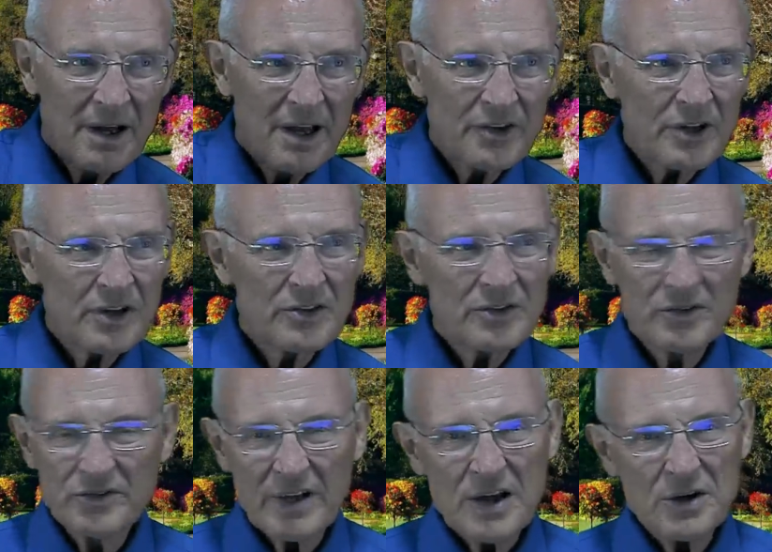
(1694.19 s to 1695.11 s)
He said,
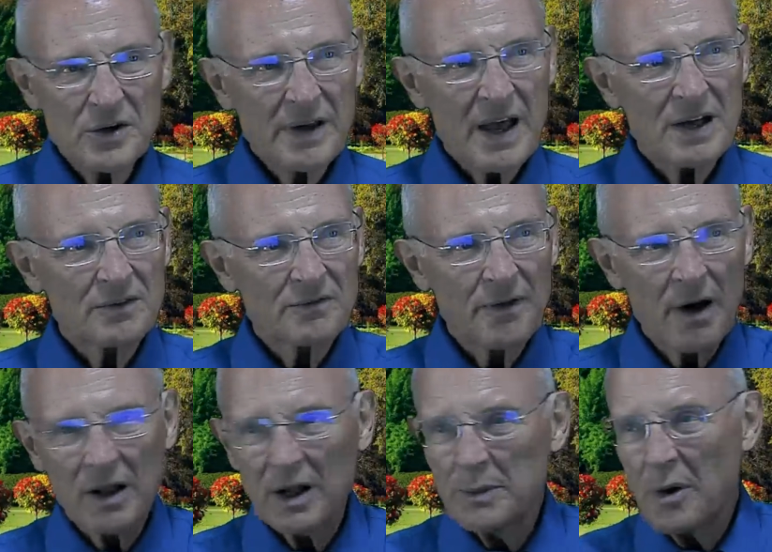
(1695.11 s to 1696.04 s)
Satan, you can't
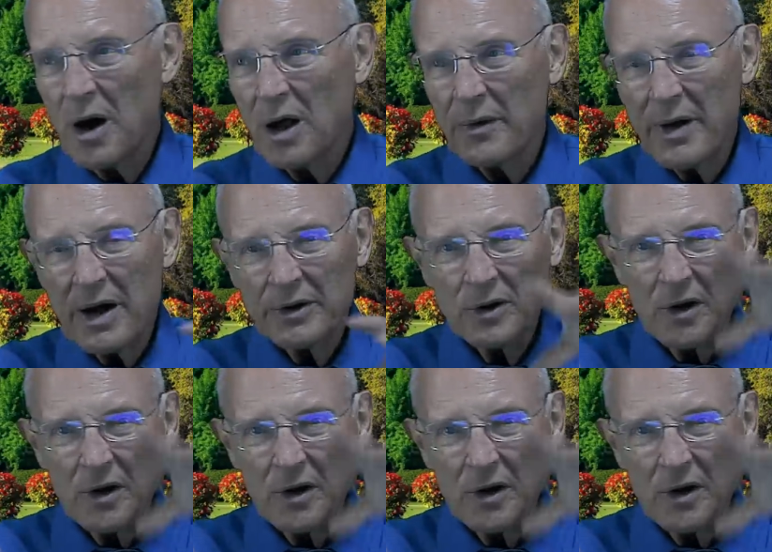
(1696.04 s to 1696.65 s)
follow them all around,